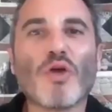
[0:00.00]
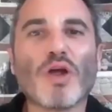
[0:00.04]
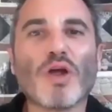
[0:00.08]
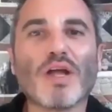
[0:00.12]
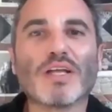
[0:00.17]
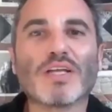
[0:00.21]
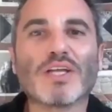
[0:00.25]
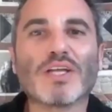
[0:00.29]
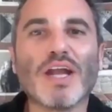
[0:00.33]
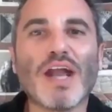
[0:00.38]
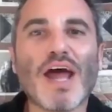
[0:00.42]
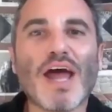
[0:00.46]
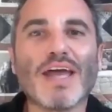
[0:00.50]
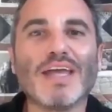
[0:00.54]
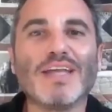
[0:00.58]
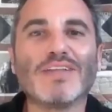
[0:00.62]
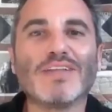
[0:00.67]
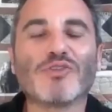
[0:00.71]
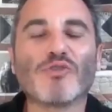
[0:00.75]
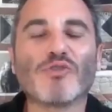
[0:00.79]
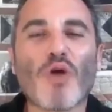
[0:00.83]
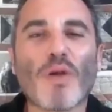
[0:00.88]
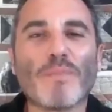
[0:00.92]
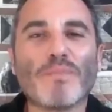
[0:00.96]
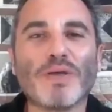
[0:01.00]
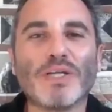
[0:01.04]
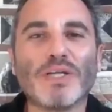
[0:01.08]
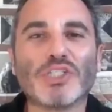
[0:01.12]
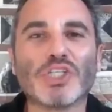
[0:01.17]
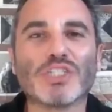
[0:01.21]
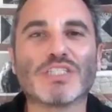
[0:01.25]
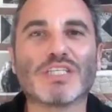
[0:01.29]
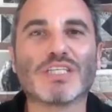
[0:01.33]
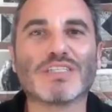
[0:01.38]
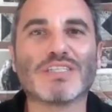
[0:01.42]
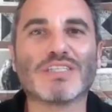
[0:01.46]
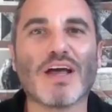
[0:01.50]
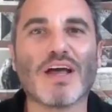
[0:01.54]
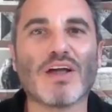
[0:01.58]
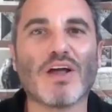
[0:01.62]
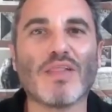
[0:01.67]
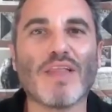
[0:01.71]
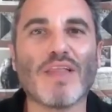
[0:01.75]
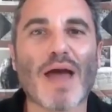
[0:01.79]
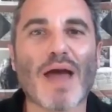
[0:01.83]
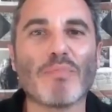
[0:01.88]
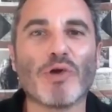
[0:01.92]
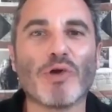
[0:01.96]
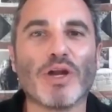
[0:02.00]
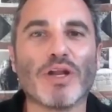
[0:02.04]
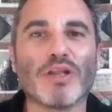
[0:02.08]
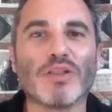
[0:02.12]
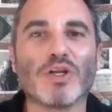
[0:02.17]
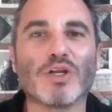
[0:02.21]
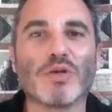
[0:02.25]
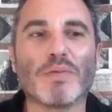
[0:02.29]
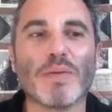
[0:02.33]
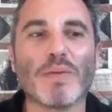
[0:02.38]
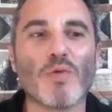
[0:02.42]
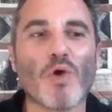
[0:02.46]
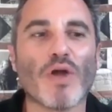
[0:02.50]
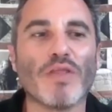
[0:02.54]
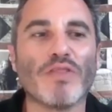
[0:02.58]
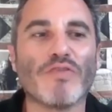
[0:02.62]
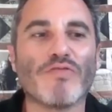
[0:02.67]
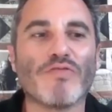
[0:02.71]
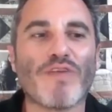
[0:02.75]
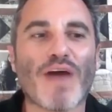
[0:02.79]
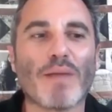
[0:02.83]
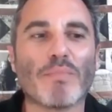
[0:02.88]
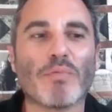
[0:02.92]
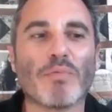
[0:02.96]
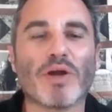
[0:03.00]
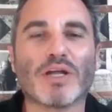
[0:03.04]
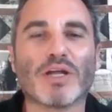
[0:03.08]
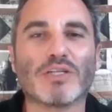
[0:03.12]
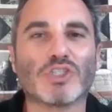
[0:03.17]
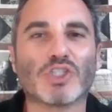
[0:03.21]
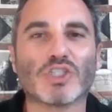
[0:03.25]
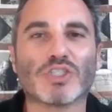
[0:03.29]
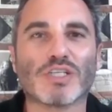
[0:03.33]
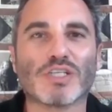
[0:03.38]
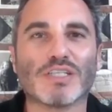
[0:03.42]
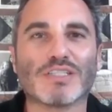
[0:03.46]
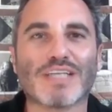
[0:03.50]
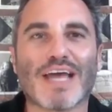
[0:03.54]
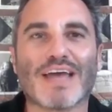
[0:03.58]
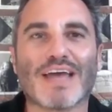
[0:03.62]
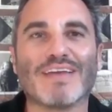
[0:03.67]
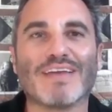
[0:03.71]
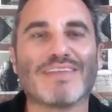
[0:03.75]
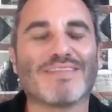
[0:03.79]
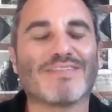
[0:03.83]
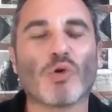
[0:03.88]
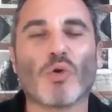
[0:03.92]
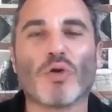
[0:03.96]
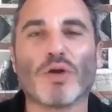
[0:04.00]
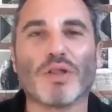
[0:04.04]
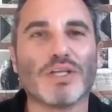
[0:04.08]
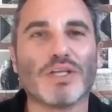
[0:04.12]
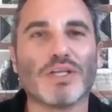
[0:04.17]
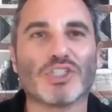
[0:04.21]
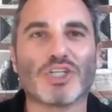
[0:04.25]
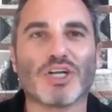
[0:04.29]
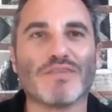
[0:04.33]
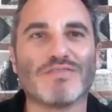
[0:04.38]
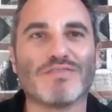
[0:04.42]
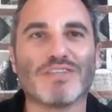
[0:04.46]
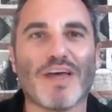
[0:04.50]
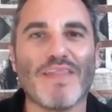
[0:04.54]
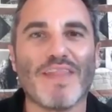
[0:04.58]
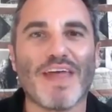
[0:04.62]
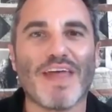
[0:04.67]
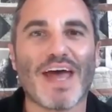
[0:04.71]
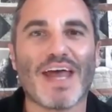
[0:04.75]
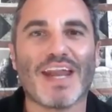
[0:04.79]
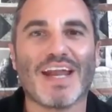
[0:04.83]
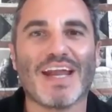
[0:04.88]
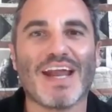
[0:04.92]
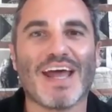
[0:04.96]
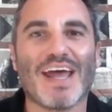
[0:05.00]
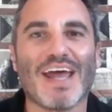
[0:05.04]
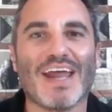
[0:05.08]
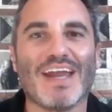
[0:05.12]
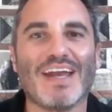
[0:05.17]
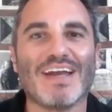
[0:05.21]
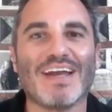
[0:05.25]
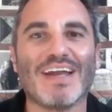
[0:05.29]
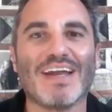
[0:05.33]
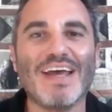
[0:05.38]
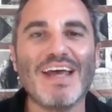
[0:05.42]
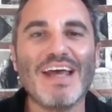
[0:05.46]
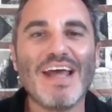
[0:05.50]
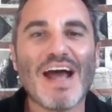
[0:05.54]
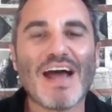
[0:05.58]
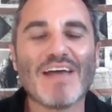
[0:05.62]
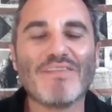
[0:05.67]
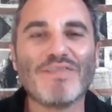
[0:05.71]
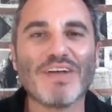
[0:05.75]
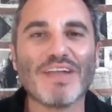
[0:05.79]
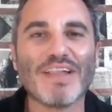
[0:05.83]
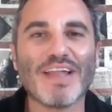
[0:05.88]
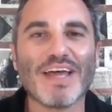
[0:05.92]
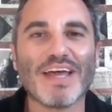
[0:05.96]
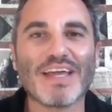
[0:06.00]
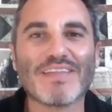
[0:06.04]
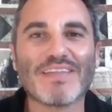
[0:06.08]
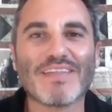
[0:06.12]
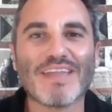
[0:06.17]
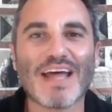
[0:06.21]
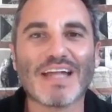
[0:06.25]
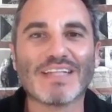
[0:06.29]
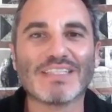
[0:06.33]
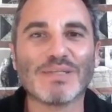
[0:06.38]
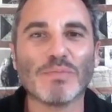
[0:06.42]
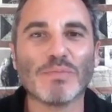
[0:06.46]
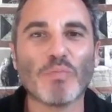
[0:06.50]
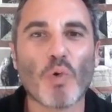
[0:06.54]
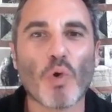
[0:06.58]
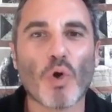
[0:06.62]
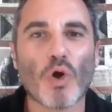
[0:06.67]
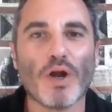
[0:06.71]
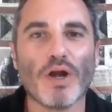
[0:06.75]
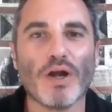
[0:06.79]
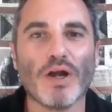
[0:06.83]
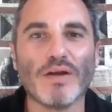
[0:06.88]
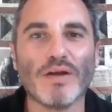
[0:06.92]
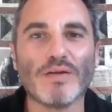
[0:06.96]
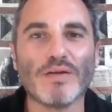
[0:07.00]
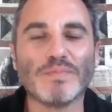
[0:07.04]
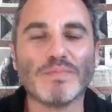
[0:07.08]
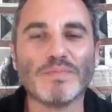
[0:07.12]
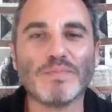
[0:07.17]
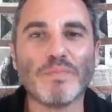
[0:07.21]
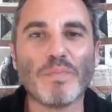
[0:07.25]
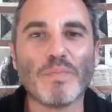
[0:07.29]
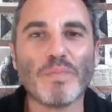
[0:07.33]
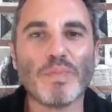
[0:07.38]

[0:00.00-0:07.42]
interrupt? Can I interrupt and just elaborate a little bit more on the fabric? Just because I totally should have done that, and and I feel like that's important.